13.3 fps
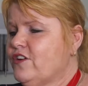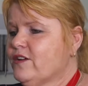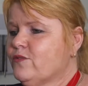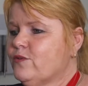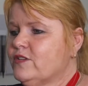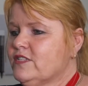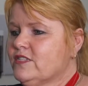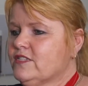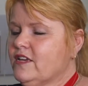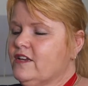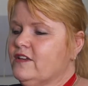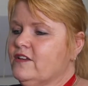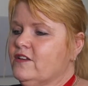Rick was
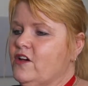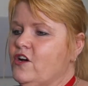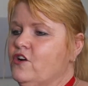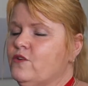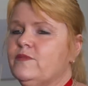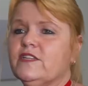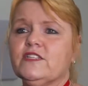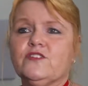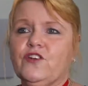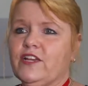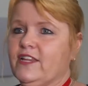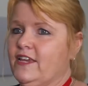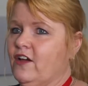homeless
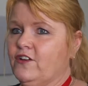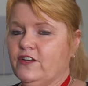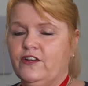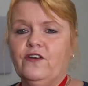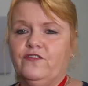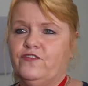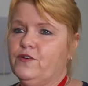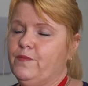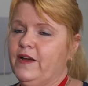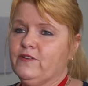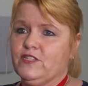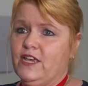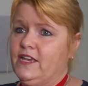really on and off for
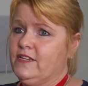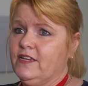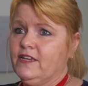about 10